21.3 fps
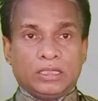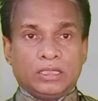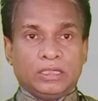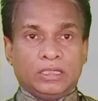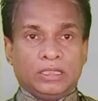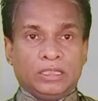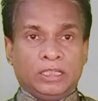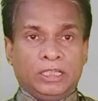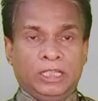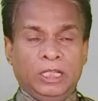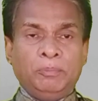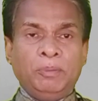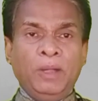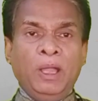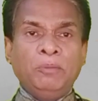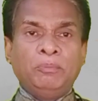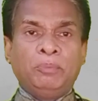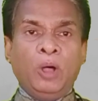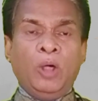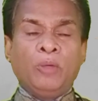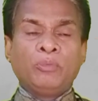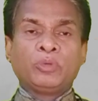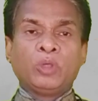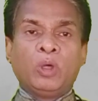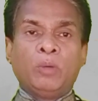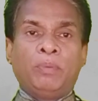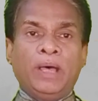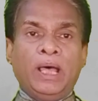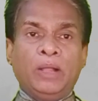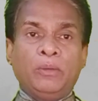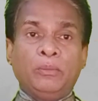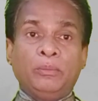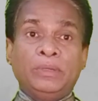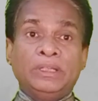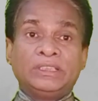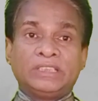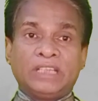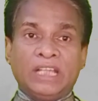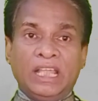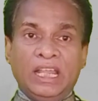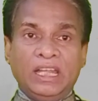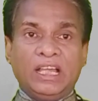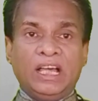Different forms of verb which
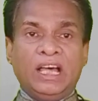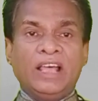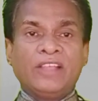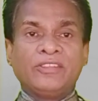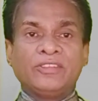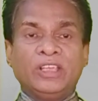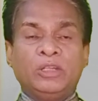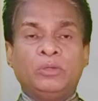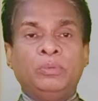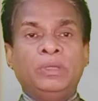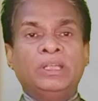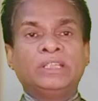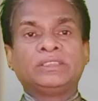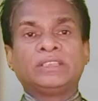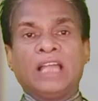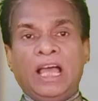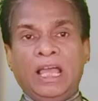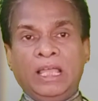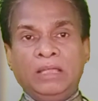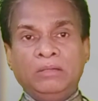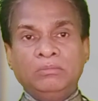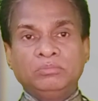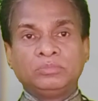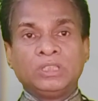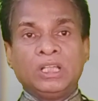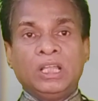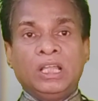tell us in which time